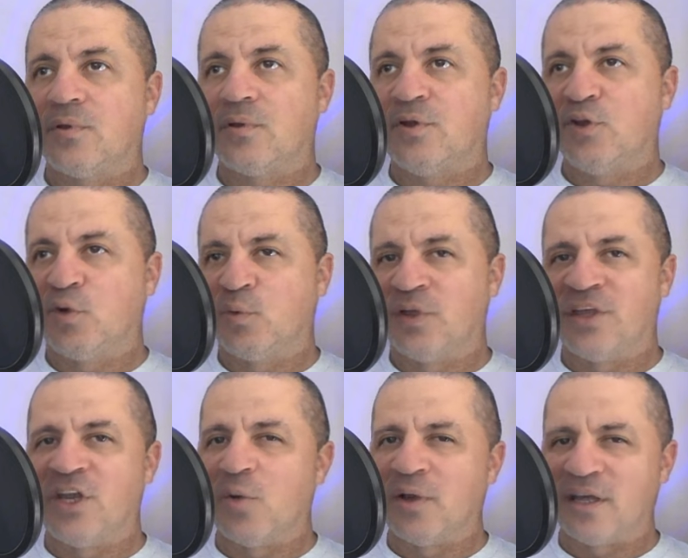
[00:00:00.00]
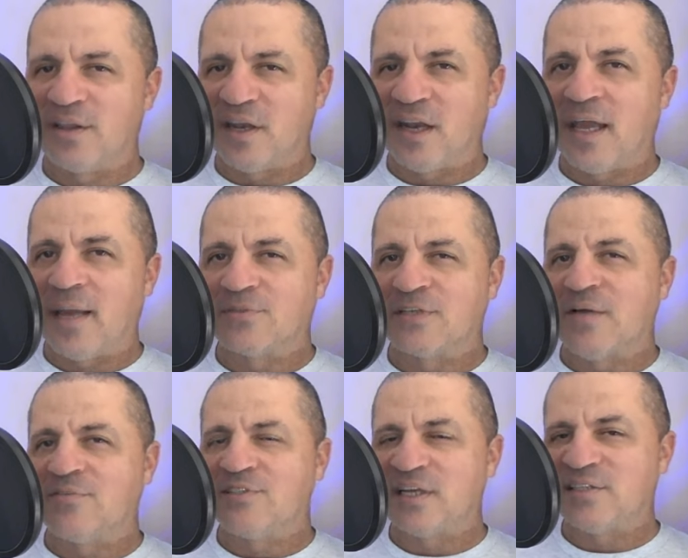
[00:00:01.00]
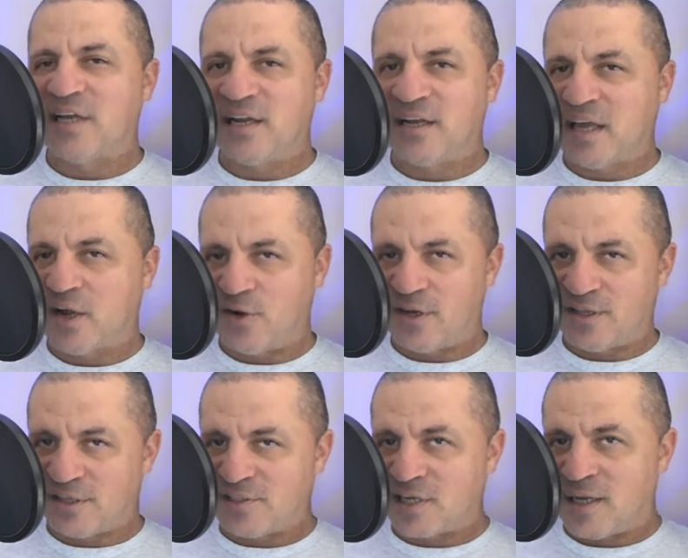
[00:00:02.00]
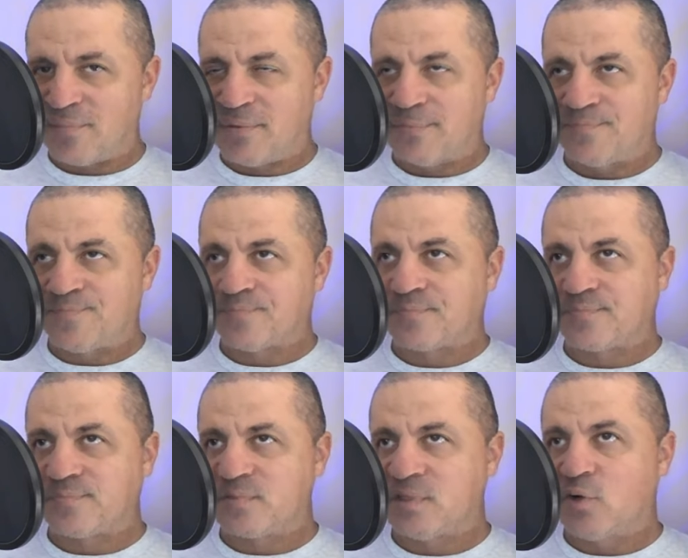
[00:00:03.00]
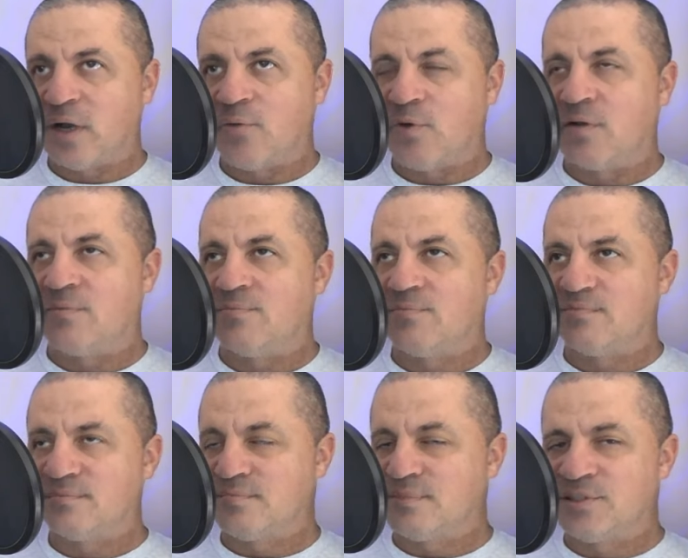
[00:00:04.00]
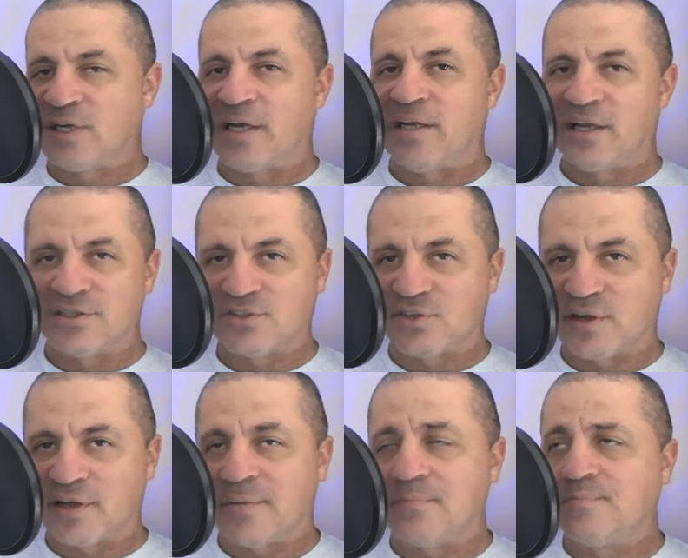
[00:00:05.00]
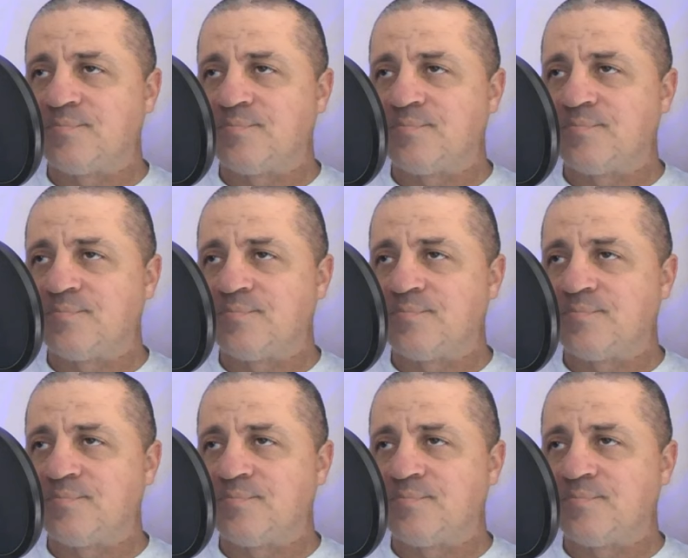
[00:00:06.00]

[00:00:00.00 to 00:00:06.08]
you don't really know any of the names. They have Santana Garrett at the top, who I would sign yesterday.